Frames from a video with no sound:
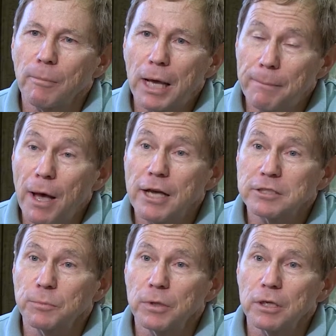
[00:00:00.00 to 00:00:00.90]
about
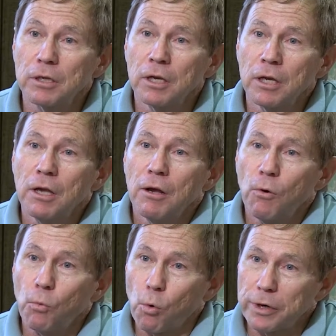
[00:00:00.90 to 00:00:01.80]
possibly
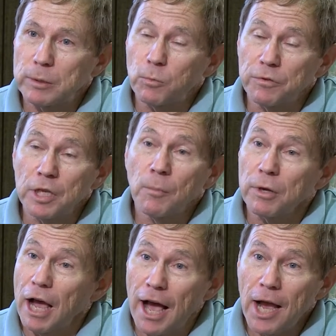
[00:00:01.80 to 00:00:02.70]
working with them on
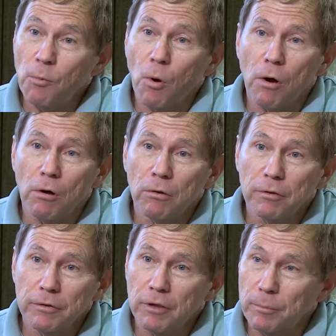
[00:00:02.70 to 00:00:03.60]
a high wall
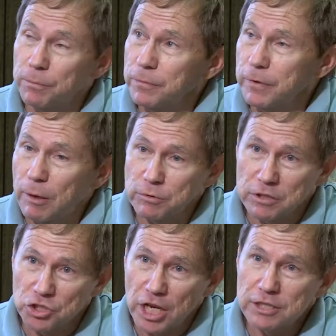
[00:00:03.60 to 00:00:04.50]
that was
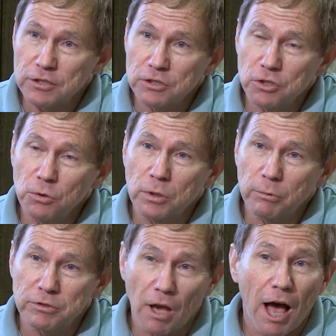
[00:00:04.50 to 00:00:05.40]
adjacent to it. It
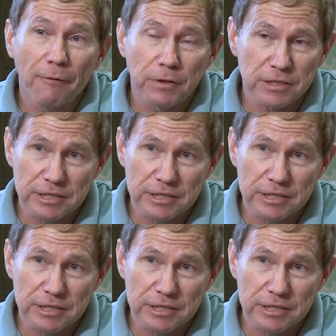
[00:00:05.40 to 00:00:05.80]
was an obvious